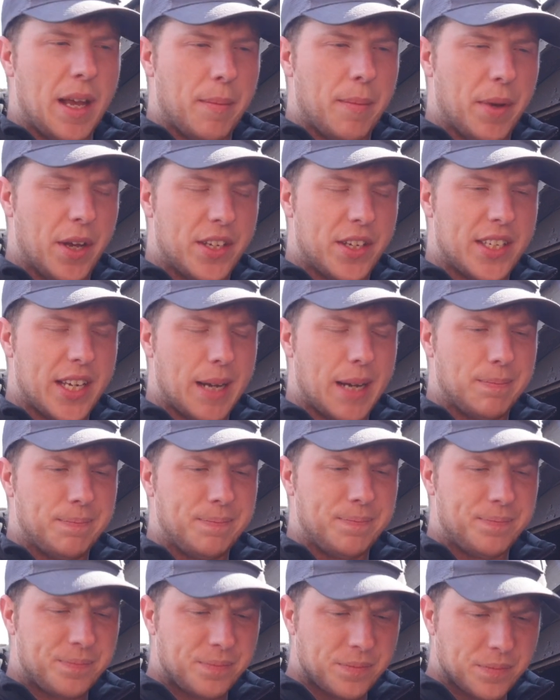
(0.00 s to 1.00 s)
But
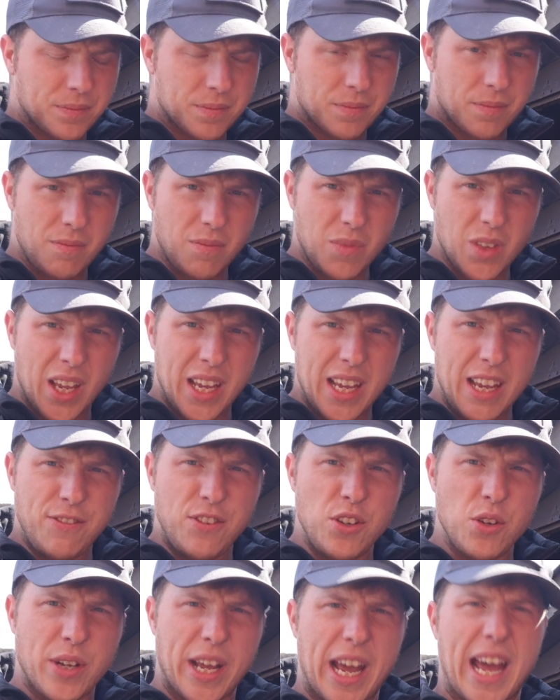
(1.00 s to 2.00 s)
if
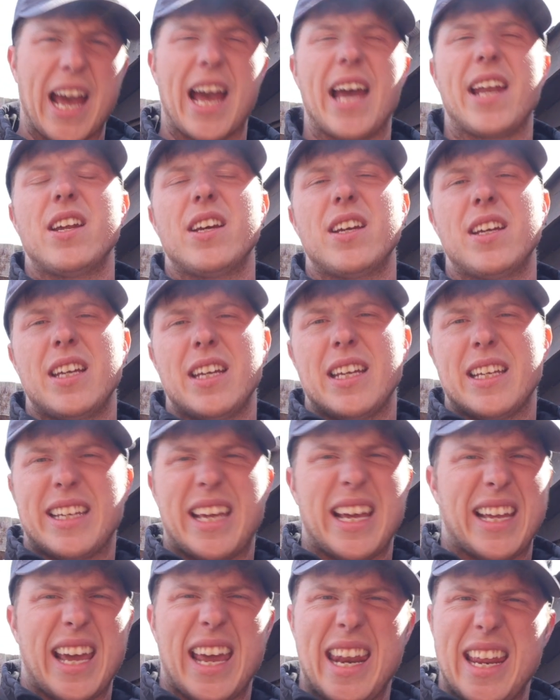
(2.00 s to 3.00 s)
you can,
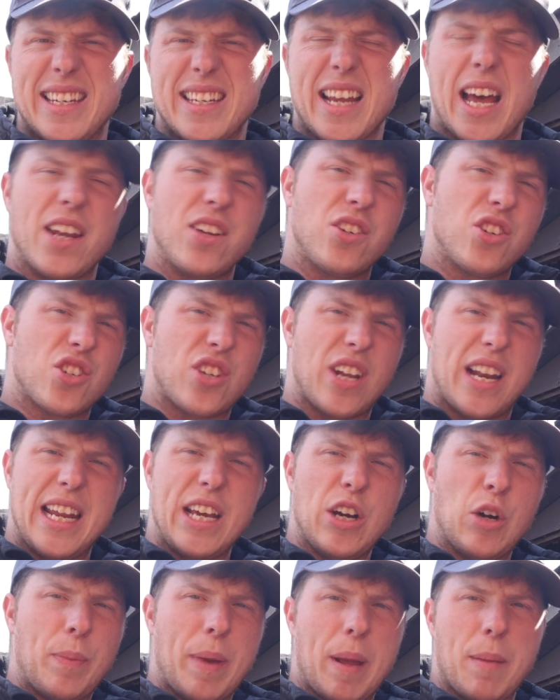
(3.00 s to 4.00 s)
get it done just a
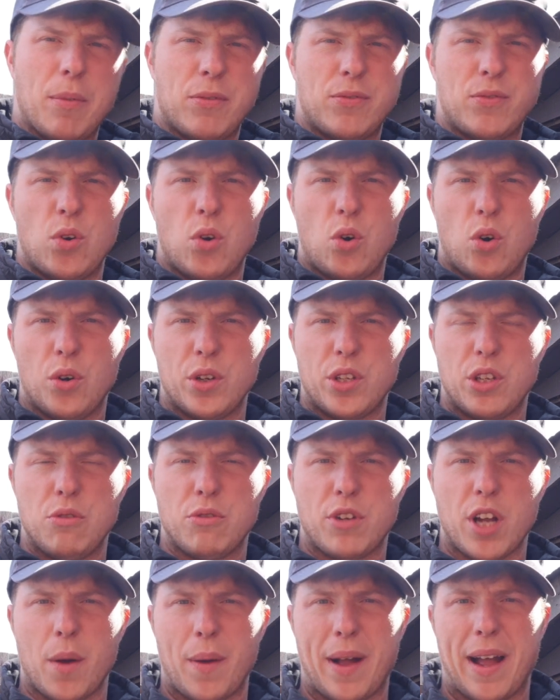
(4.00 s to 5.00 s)
little bit before you
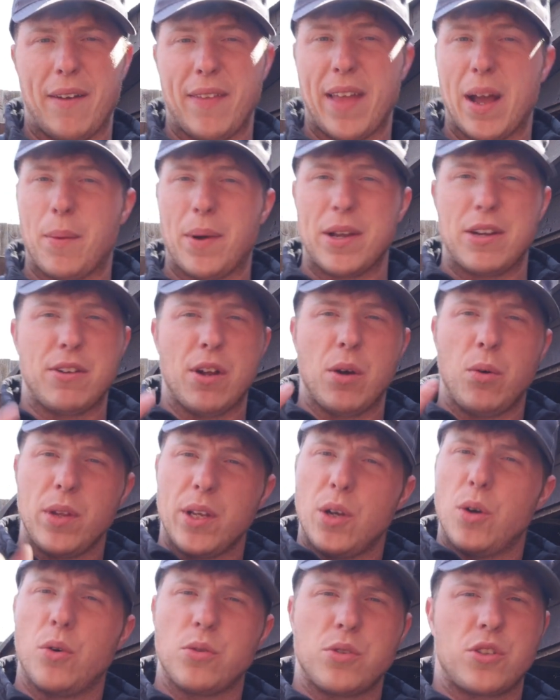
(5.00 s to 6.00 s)
go out. That way you know all
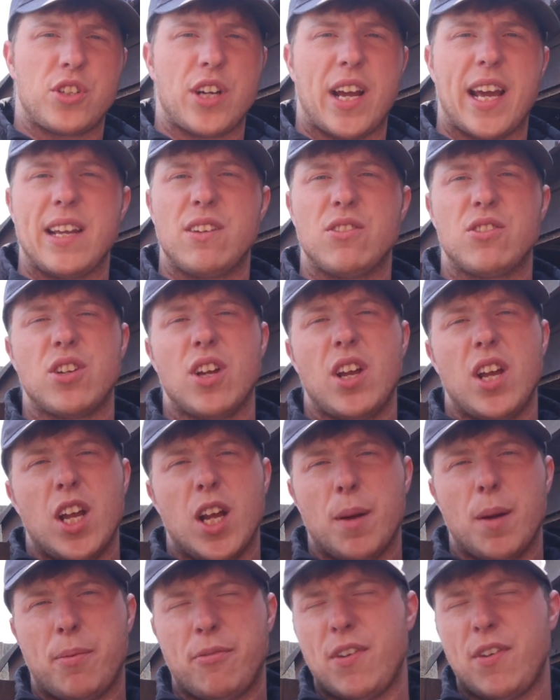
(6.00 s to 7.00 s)
the oils are changed,
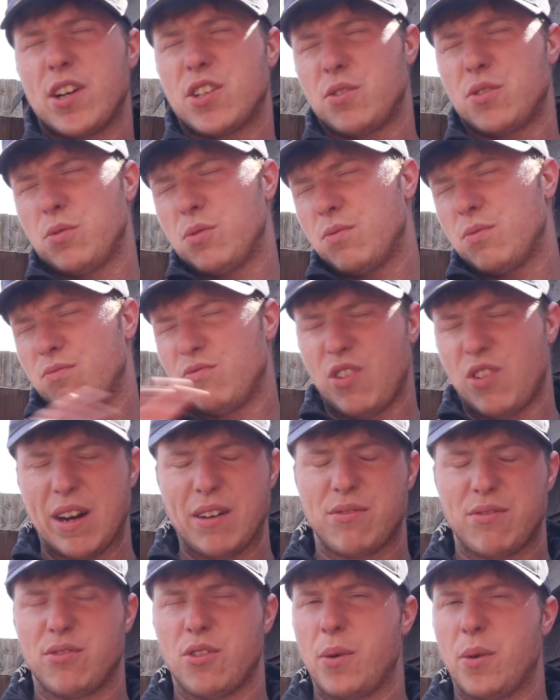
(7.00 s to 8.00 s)
a professional's
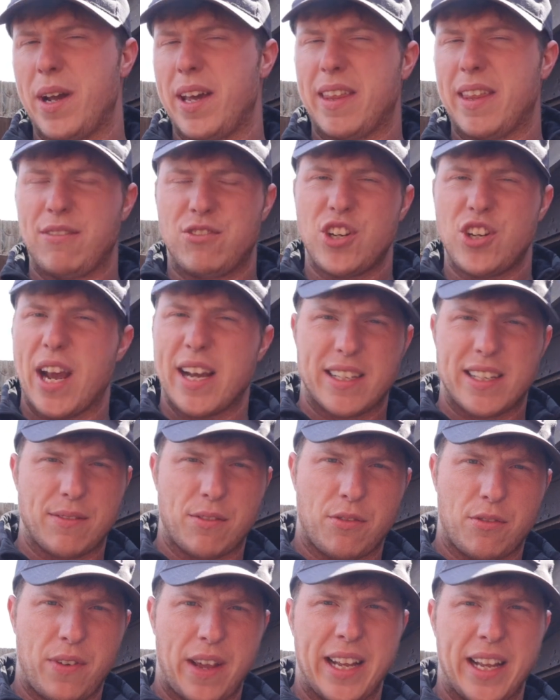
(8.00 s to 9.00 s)
run through it, they've checked
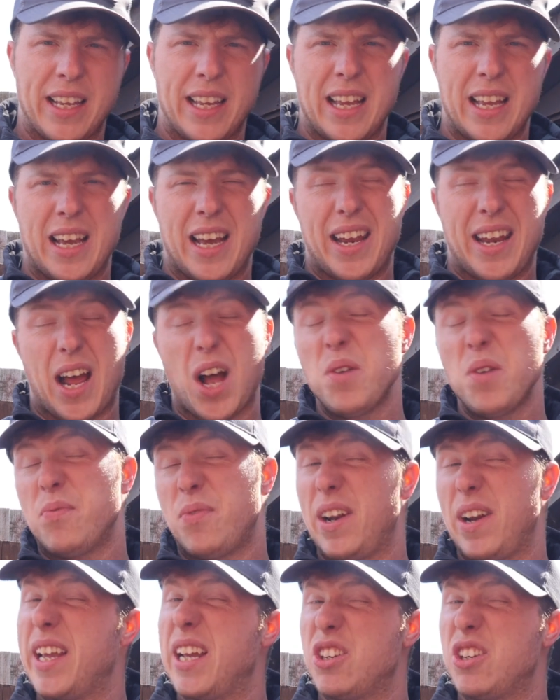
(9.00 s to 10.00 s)
everything, and
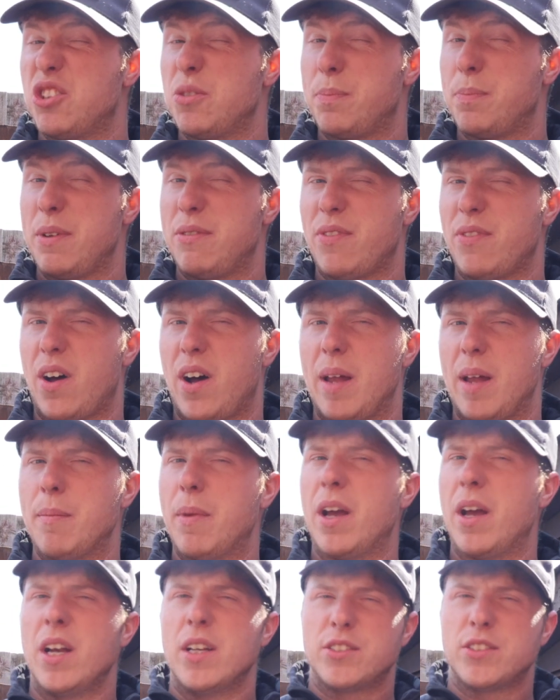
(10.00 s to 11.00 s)
hopefully it should be fine.
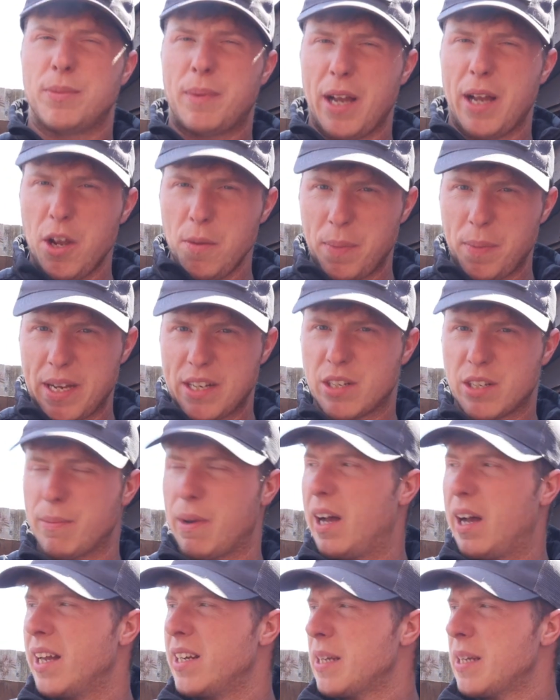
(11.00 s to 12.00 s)
But for my own peace of
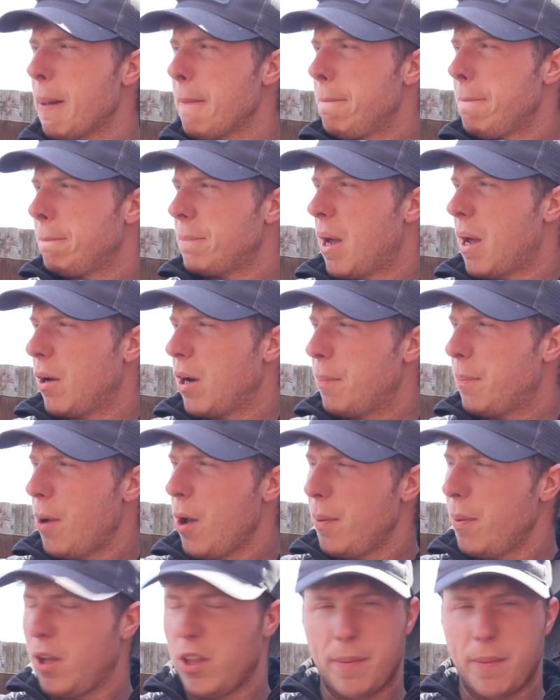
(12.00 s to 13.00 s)
mind, I'm going to
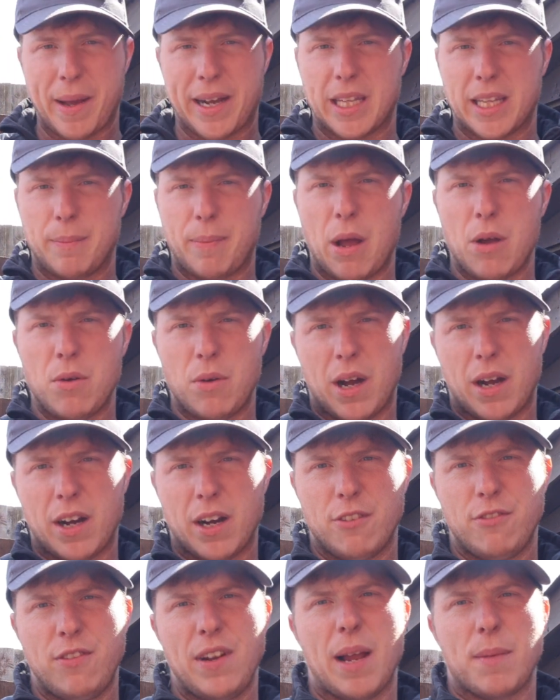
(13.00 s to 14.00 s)
pop it on the back of the boat, I'm
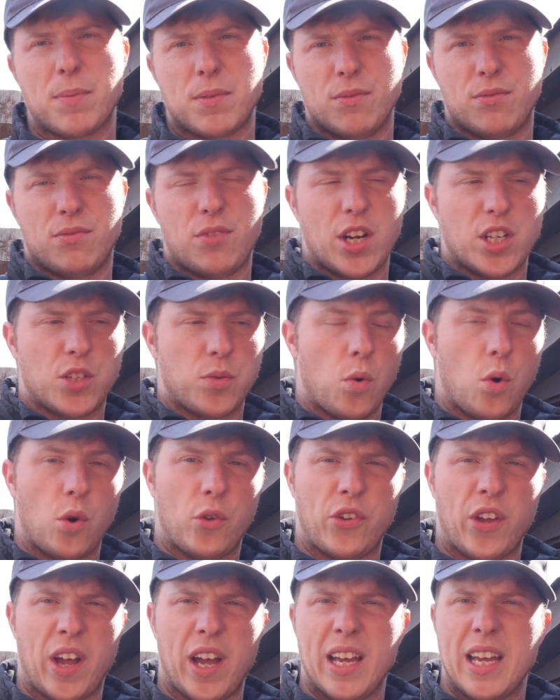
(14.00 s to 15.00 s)
going to fill up some fresh
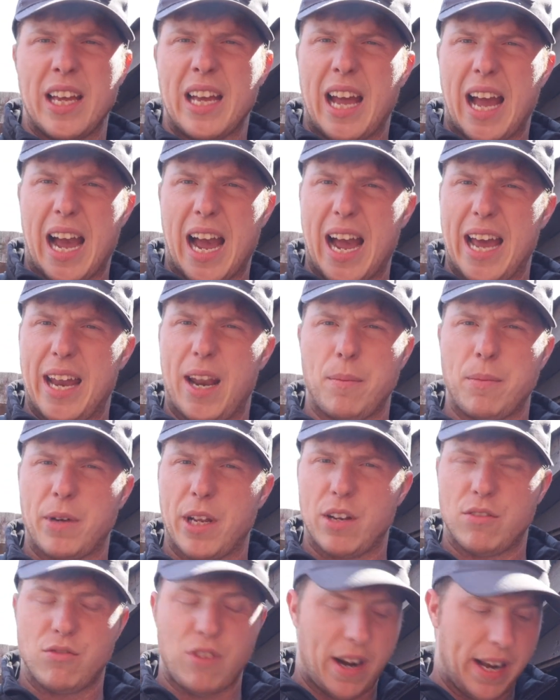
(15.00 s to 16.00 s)
water, and I'm
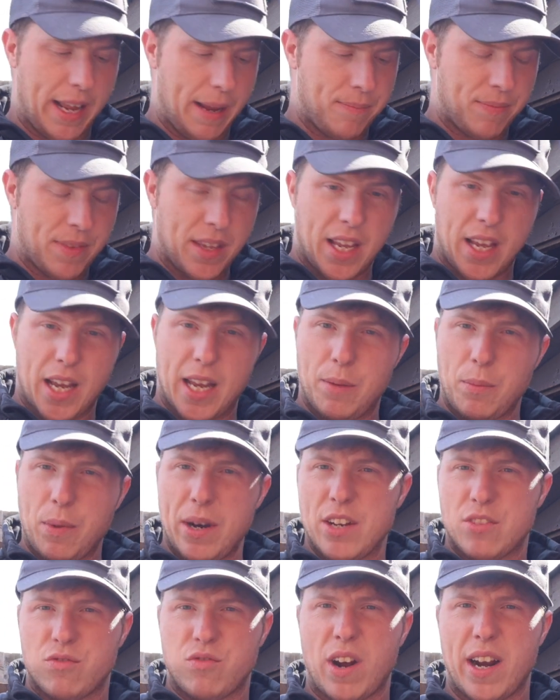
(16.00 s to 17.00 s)
going to run it. And then when
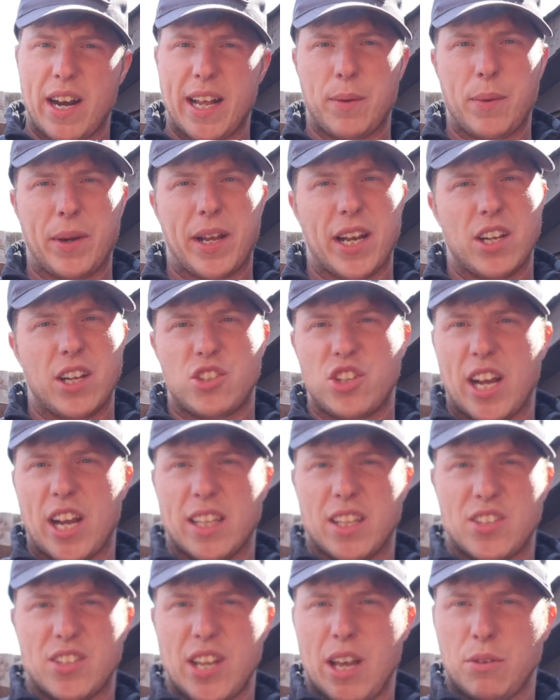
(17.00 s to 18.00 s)
it's running, we're going to check
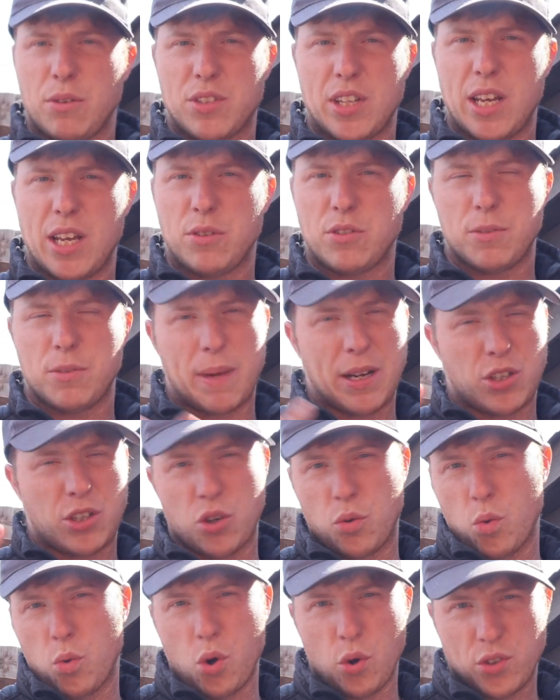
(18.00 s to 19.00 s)
the telltale to make
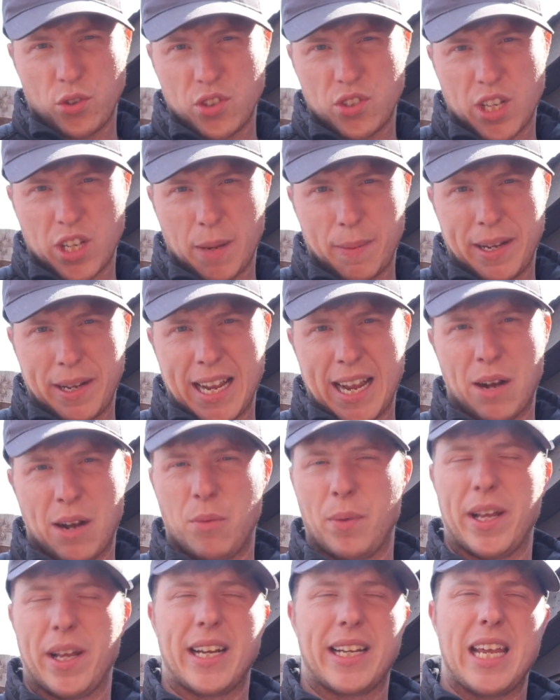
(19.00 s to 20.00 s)
sure water's coming out.
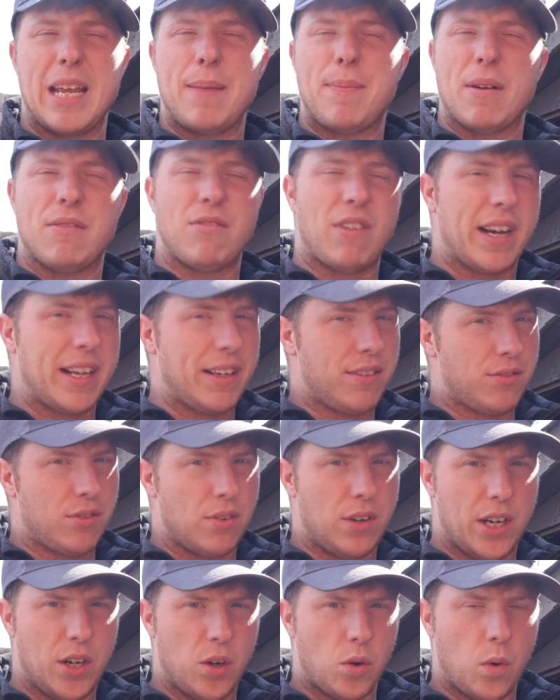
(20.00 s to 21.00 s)
We're going to keep it running for
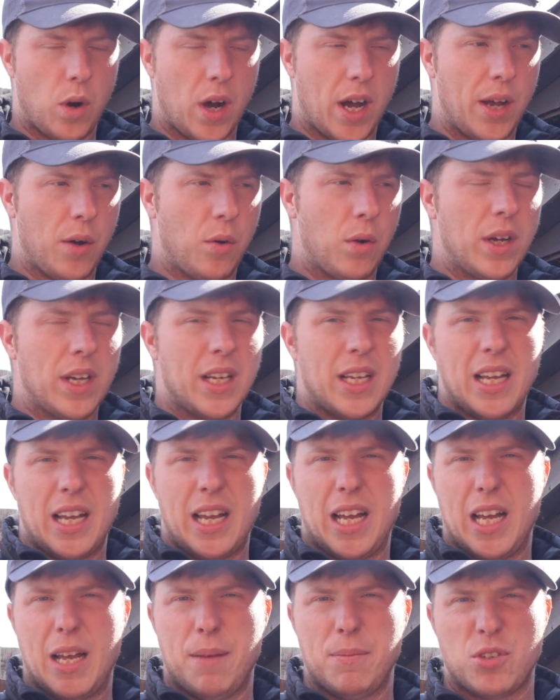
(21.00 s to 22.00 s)
a little while,
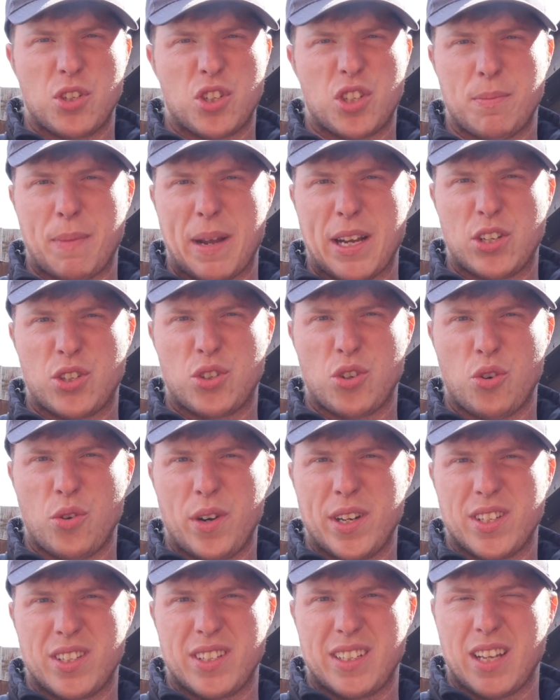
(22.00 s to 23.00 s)
just to make sure
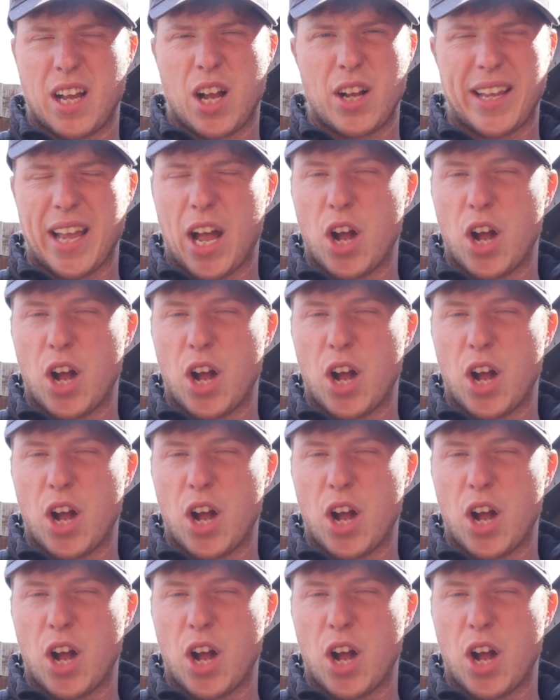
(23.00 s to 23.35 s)
it doesn't get